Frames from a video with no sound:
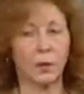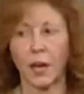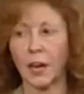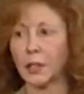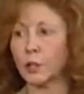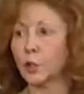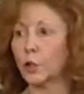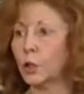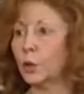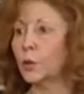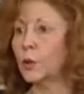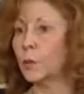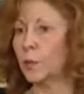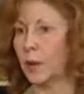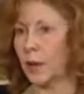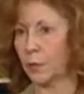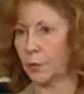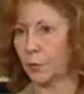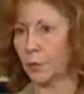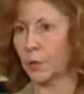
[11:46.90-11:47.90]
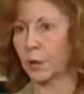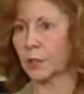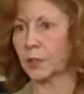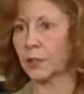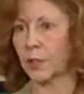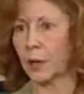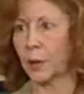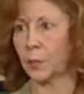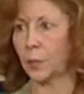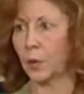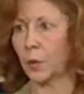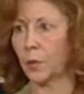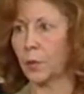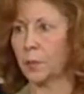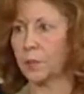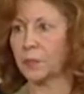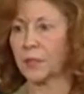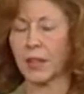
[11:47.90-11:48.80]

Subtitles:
like glutamate, for example,